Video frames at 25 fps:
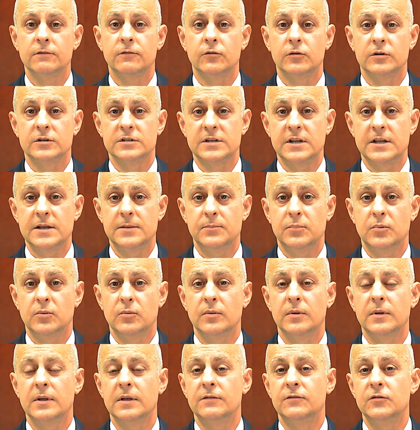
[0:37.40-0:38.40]
For
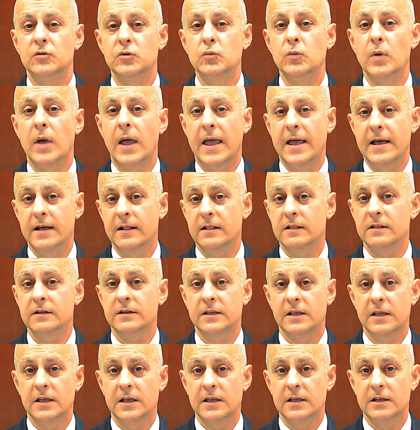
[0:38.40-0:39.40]
example, if you
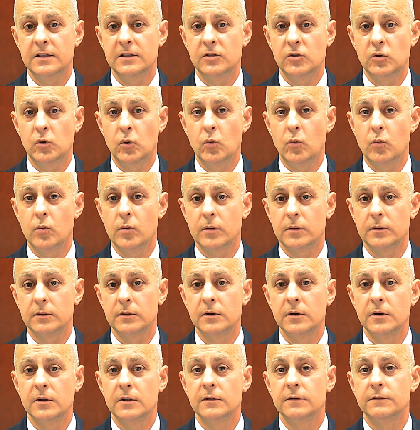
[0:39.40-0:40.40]
allocate
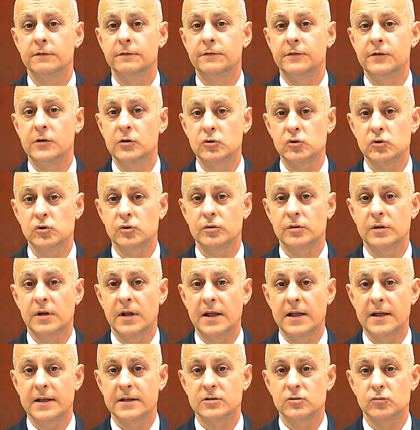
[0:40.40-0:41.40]
your future
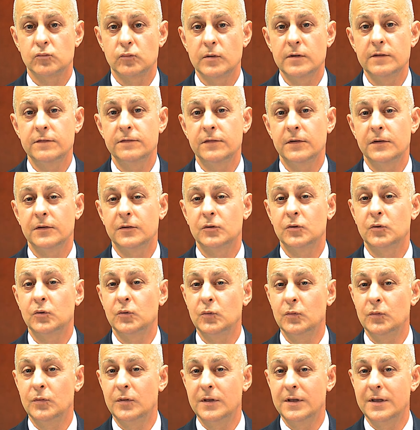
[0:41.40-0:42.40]
tax refund
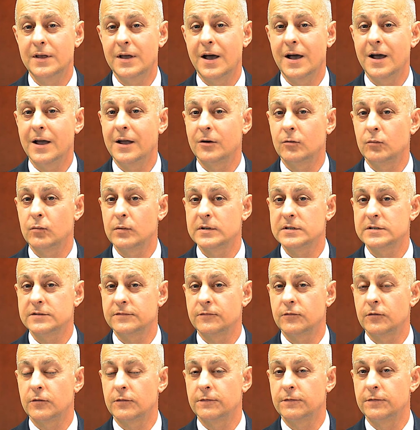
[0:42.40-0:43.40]
to the
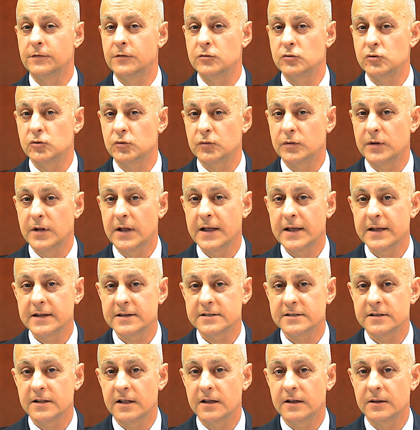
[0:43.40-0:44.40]
IRS for future
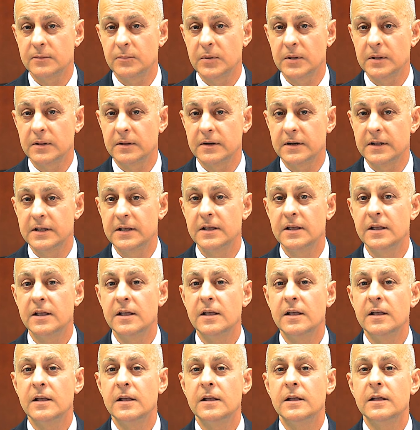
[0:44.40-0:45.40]
tax liability,
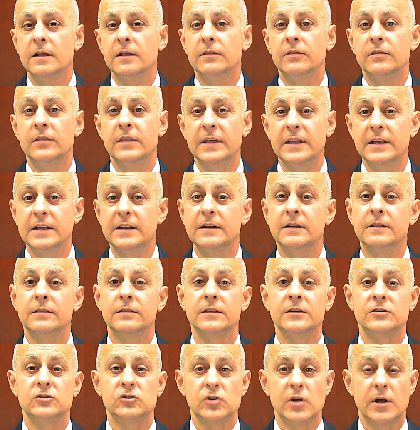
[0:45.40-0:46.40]
then
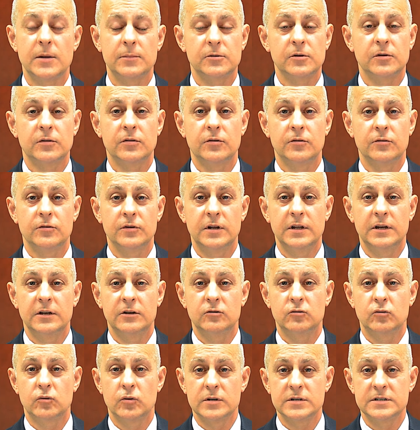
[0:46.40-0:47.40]
the Chapter 13
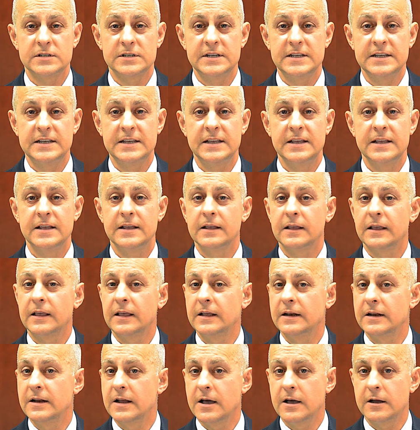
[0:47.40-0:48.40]
trustee
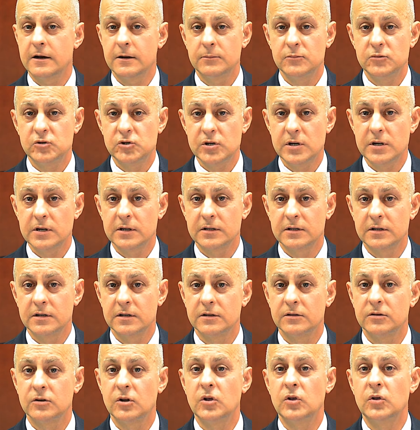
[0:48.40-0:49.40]
cannot object
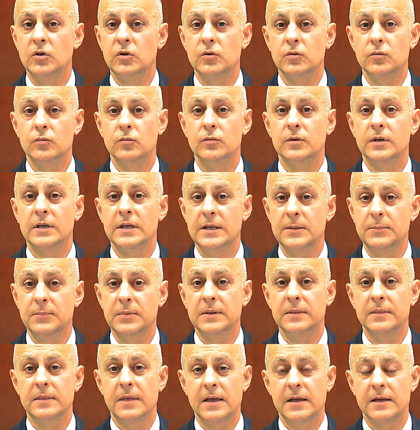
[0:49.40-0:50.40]
to you
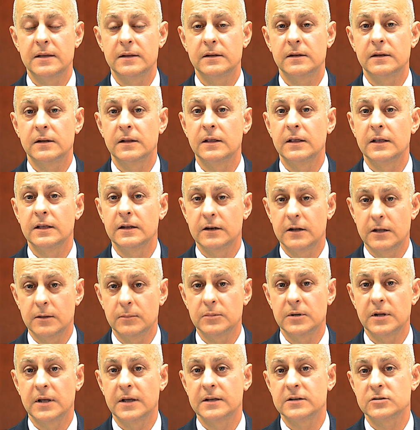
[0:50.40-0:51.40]
keeping that income
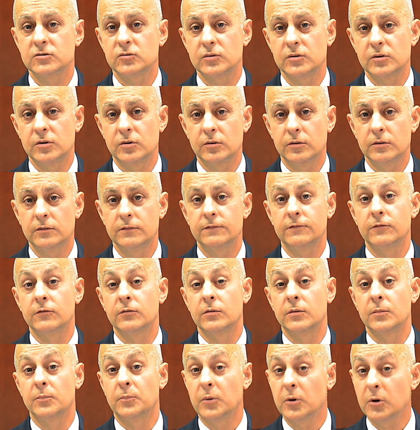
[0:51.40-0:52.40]
tax return for
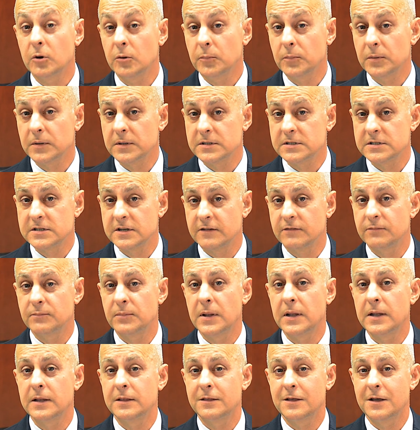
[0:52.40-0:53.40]
the purpose of
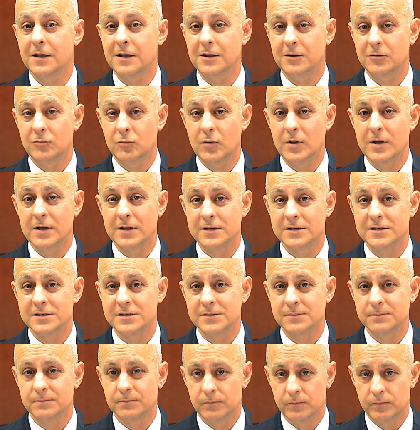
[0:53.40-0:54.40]
paying the IRS.